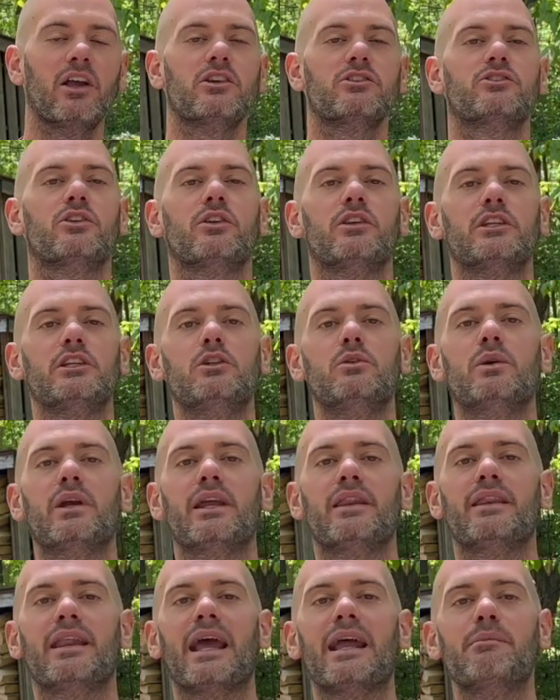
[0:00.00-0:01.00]
so that you
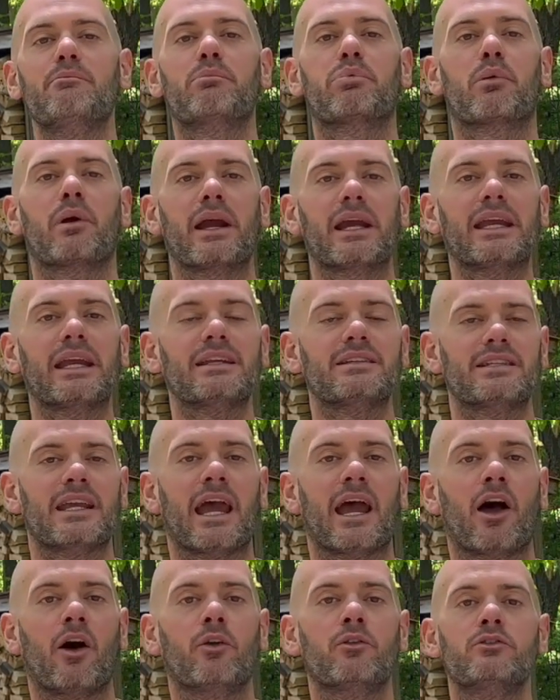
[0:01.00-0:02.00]
can then break it
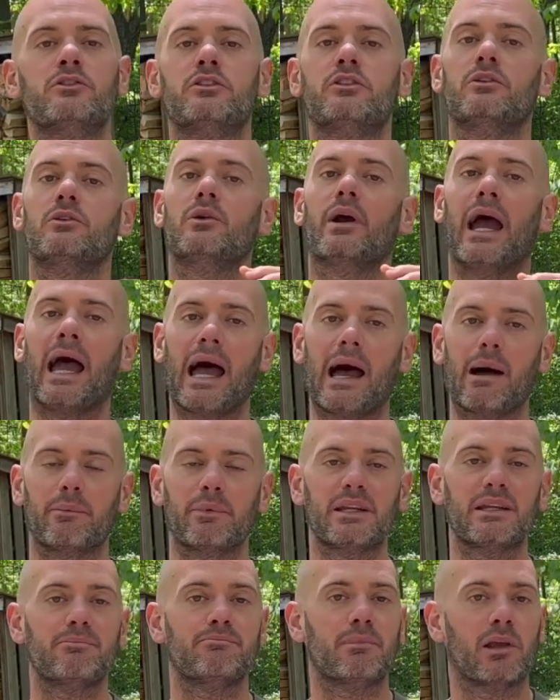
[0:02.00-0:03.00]
down to how
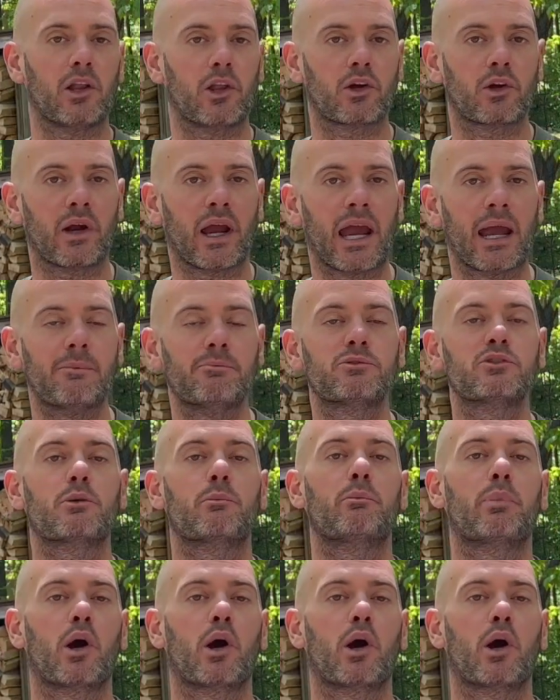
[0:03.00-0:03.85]
many milligrams